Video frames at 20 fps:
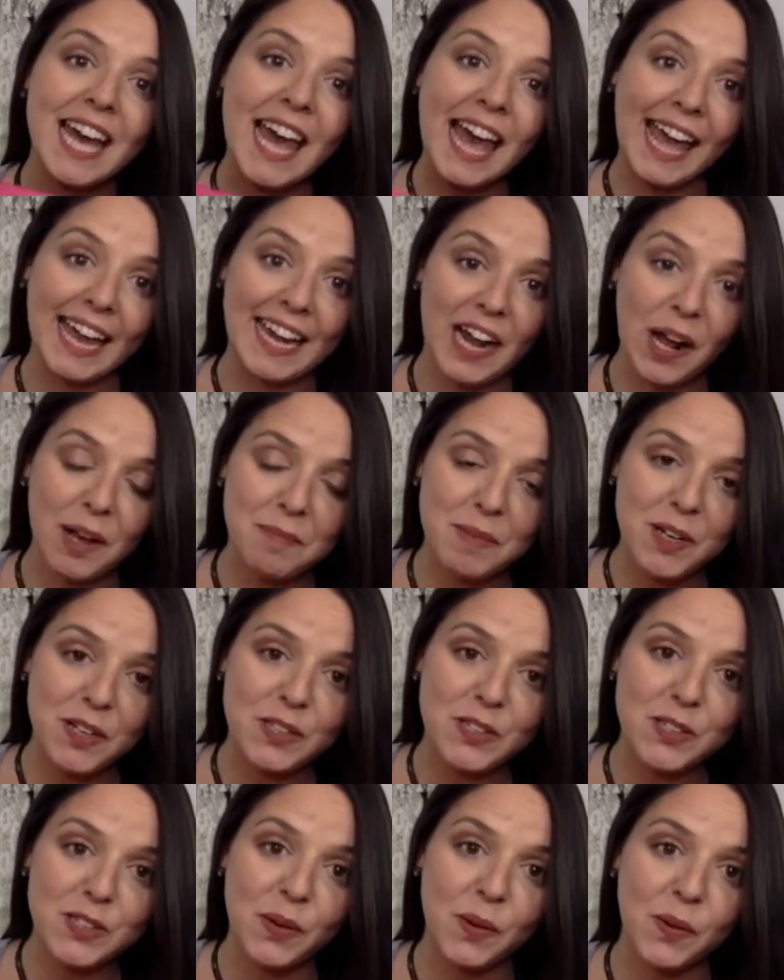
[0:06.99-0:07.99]
and I'm here to
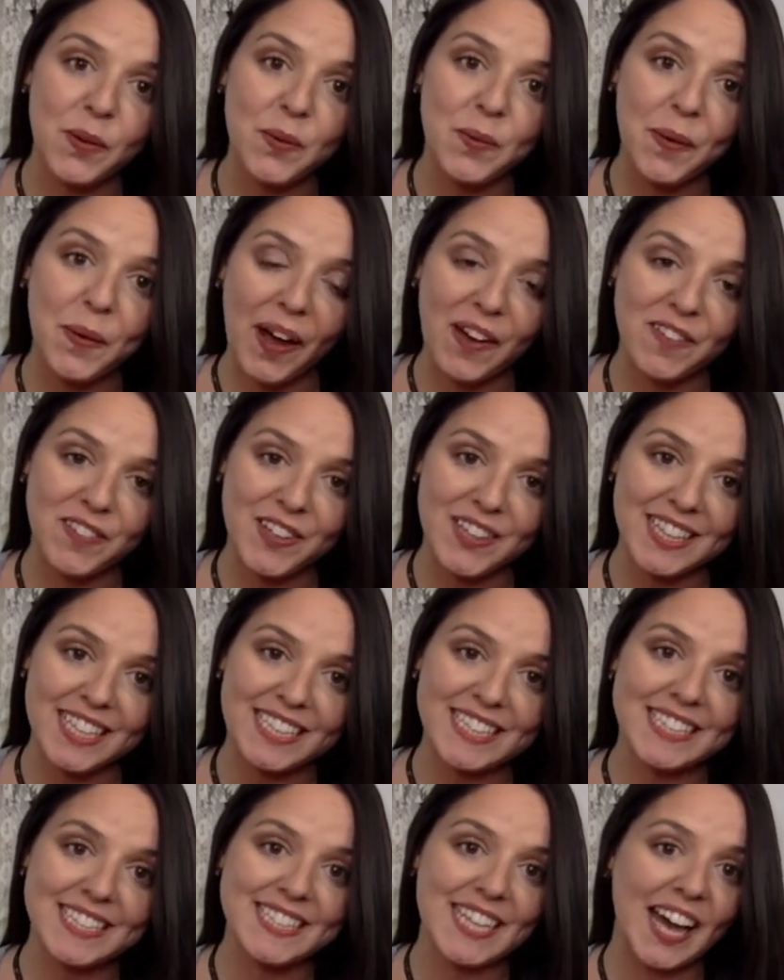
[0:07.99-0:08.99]
show you everything
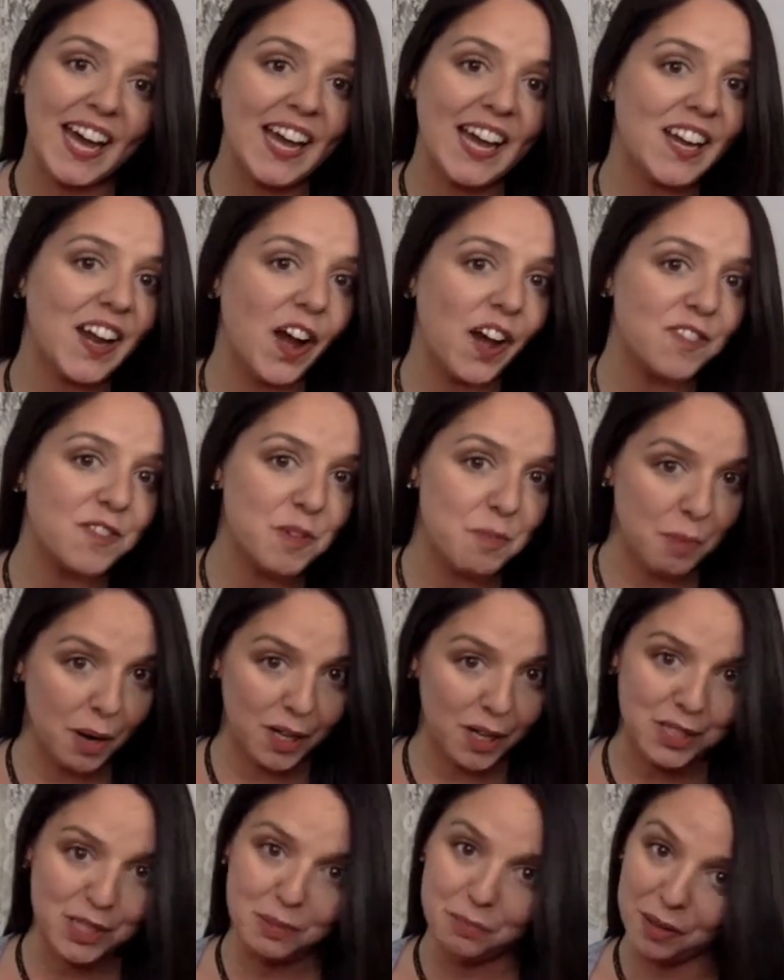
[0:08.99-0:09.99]
inside of the
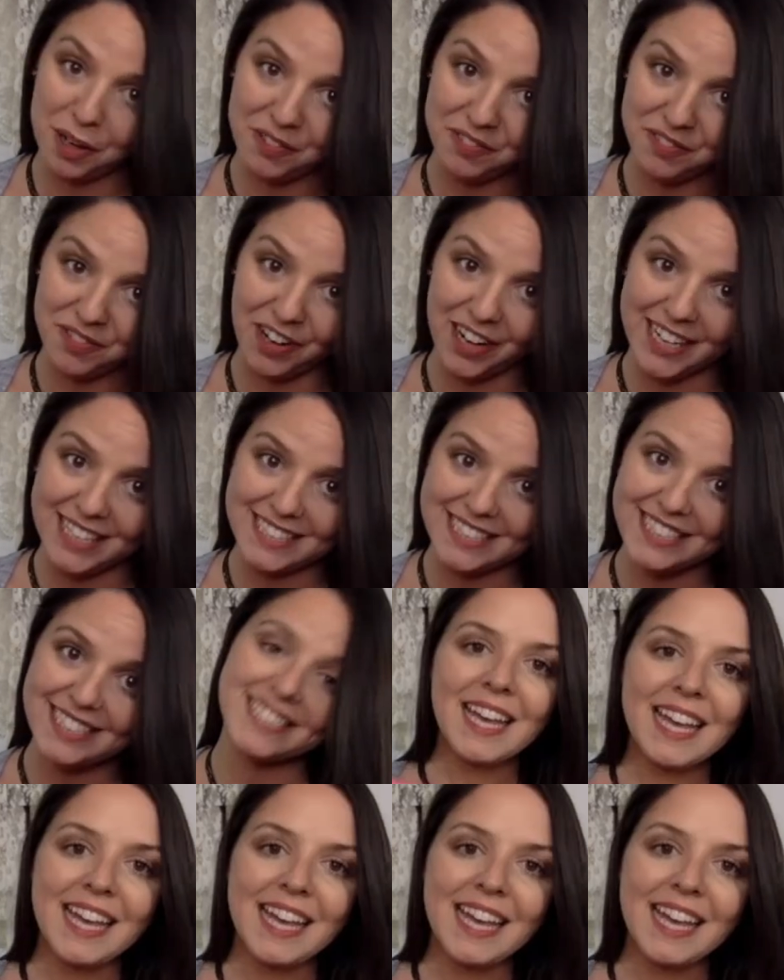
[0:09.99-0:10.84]
March Brave Crate.